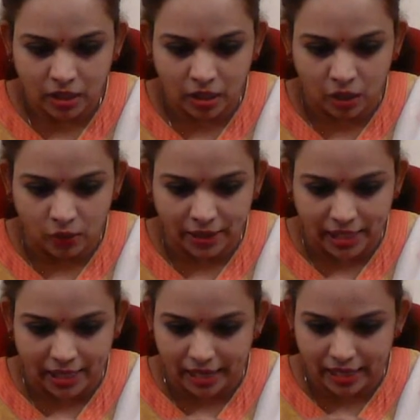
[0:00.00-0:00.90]

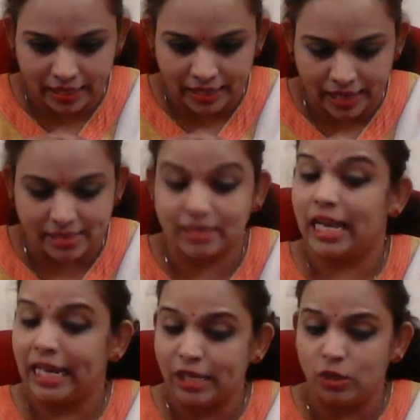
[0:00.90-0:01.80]
Okay, yes,
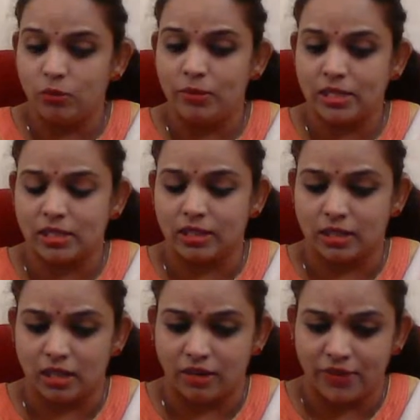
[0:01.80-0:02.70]
thank you, Mr.
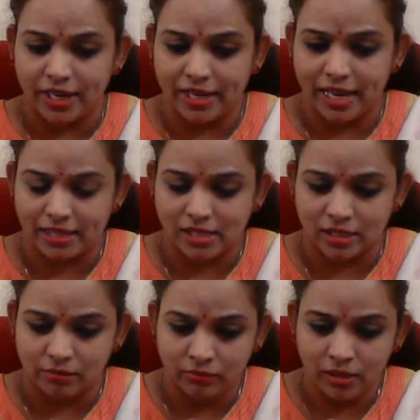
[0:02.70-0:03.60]
Very
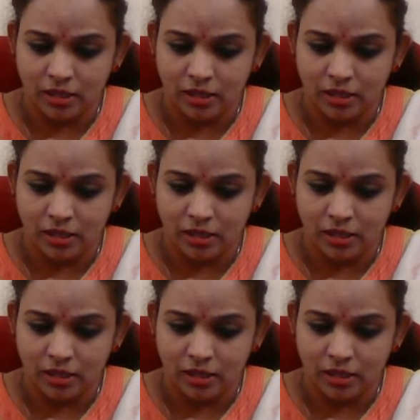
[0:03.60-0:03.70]
Handsome.